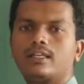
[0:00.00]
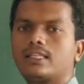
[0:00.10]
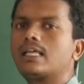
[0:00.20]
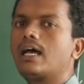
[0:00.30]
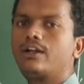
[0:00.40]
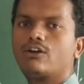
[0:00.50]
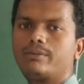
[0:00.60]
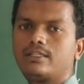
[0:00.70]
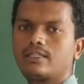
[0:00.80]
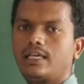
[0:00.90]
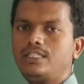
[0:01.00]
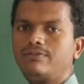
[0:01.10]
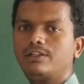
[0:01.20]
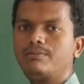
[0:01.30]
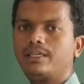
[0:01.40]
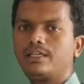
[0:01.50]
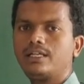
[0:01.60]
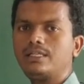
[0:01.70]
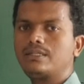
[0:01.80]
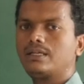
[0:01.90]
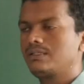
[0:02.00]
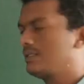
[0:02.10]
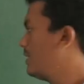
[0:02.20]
the atomic size will be increases.